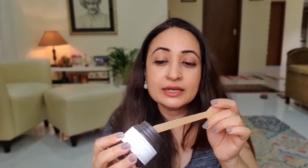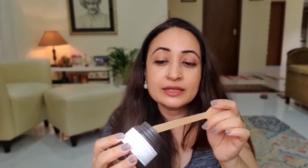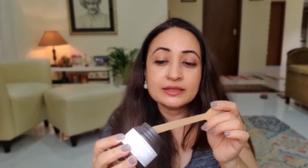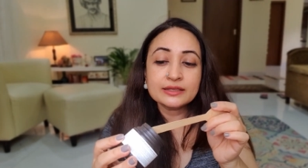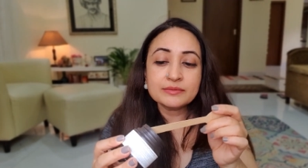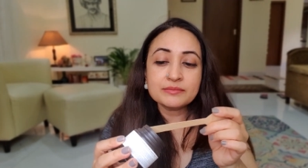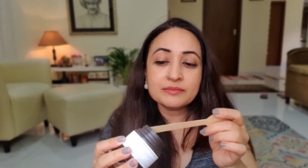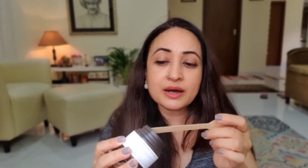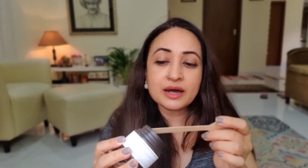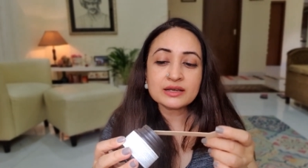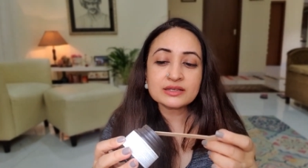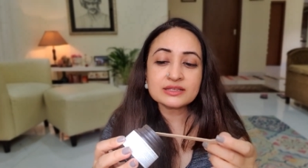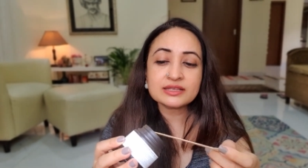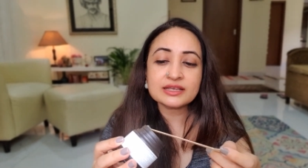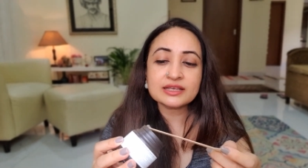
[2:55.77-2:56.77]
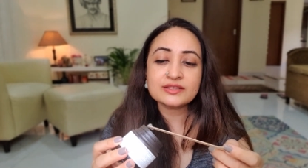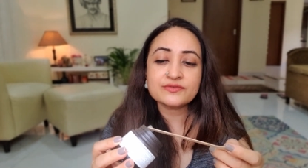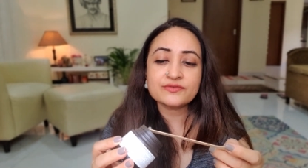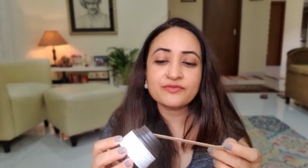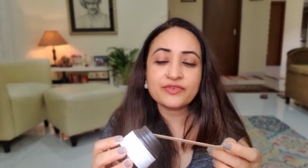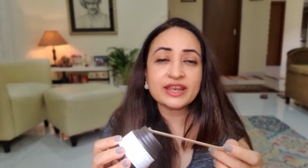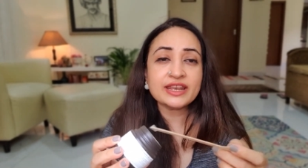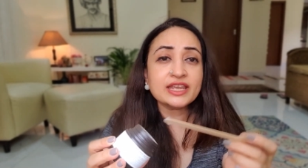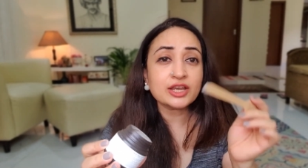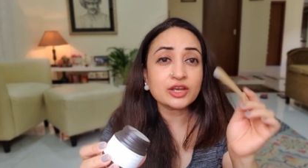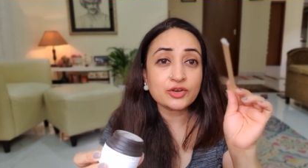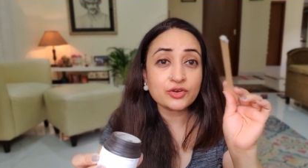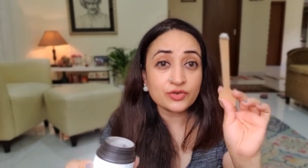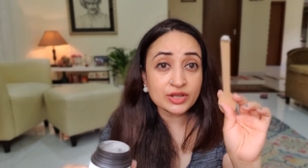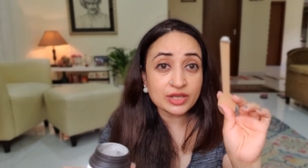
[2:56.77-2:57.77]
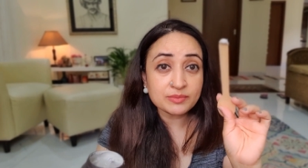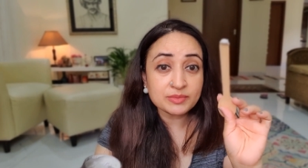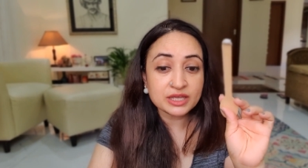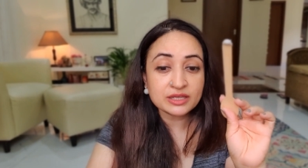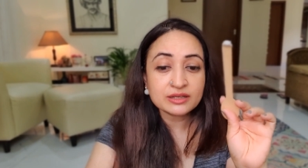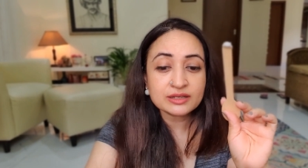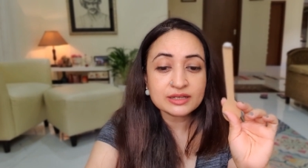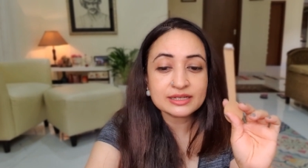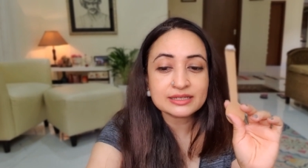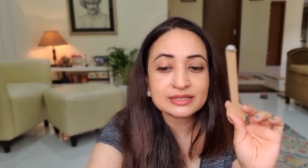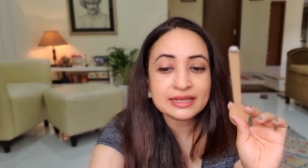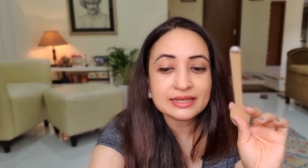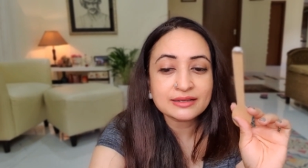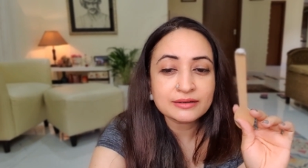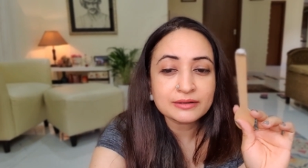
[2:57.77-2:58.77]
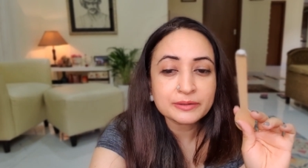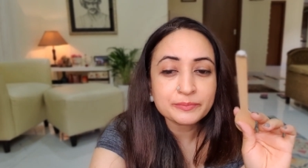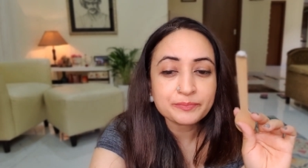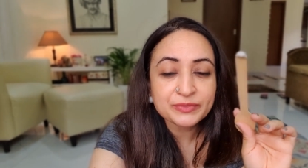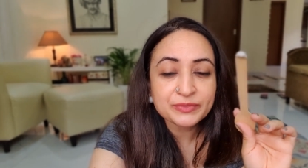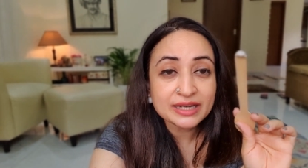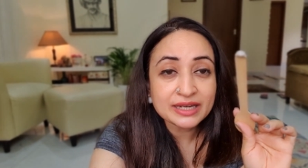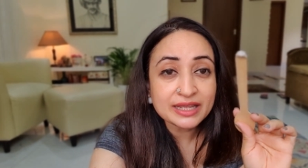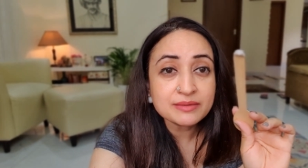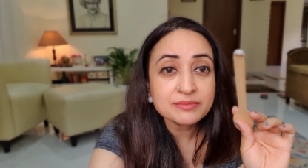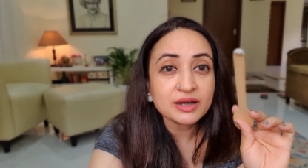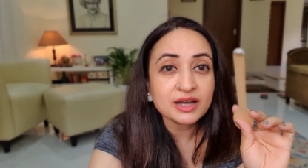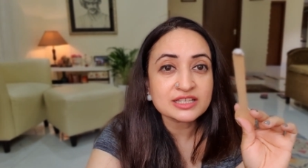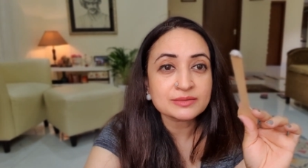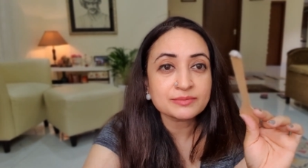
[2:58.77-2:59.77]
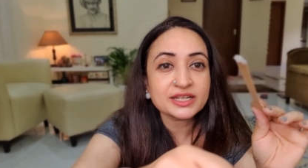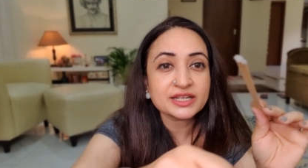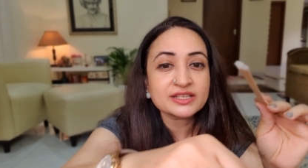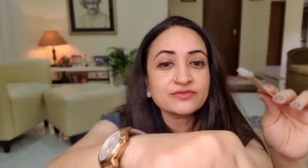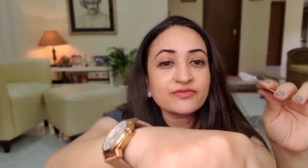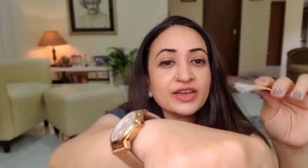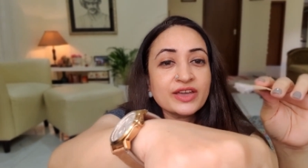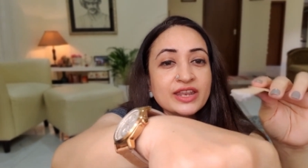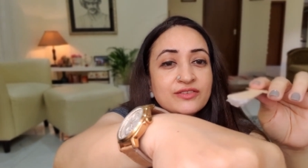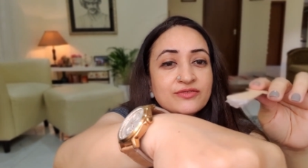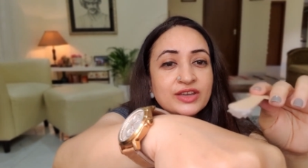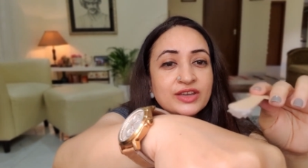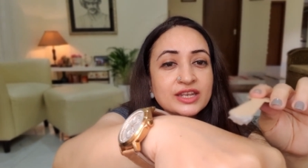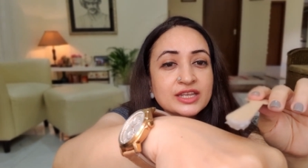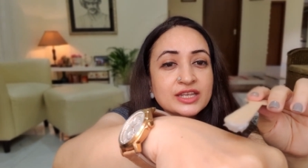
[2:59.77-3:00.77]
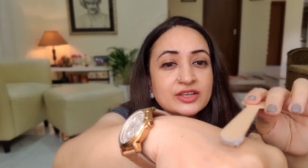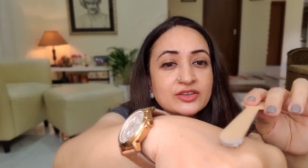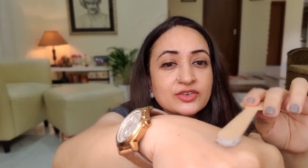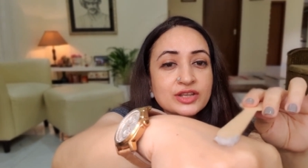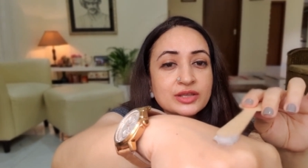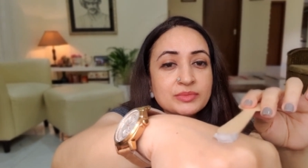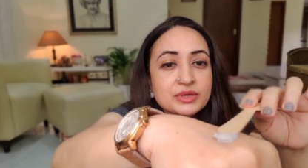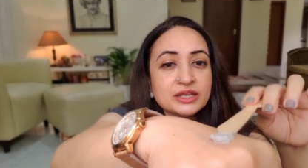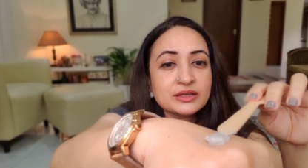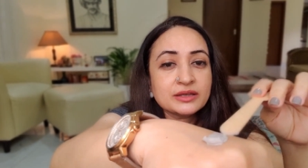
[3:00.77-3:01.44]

The mask is very creamy. It's like a clay mask, but it's very, very creamy.